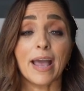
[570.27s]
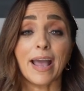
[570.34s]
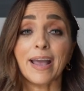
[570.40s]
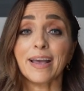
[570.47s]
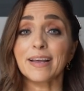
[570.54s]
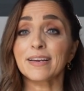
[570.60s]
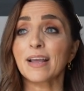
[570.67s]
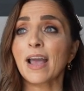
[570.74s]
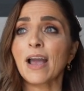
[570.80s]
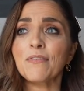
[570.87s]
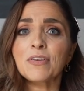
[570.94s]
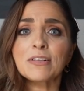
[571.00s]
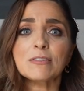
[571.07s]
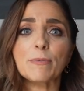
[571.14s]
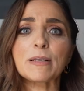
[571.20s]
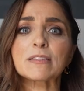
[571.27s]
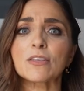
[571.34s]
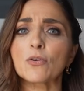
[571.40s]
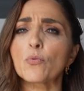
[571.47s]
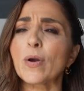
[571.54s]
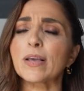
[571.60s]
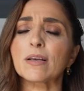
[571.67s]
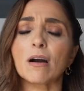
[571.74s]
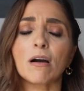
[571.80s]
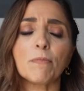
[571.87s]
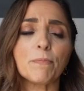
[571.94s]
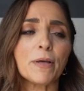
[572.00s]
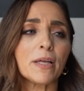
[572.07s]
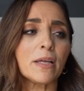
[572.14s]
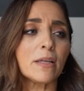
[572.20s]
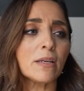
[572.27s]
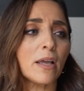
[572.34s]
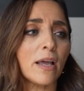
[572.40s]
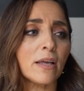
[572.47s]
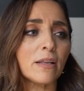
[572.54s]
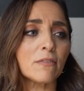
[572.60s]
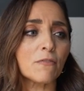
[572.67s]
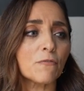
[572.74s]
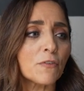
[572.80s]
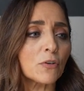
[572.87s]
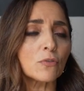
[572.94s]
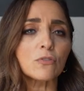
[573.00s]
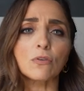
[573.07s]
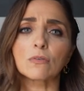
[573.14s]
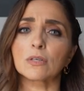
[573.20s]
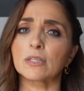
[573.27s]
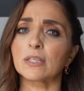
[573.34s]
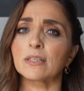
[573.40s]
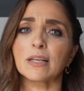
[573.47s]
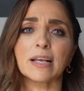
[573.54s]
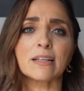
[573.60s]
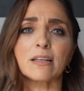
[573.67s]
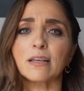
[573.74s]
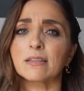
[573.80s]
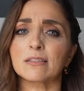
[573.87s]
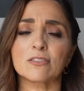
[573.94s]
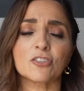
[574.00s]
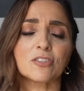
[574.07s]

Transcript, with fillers: And having a space that you wake up in and feel so good in, it's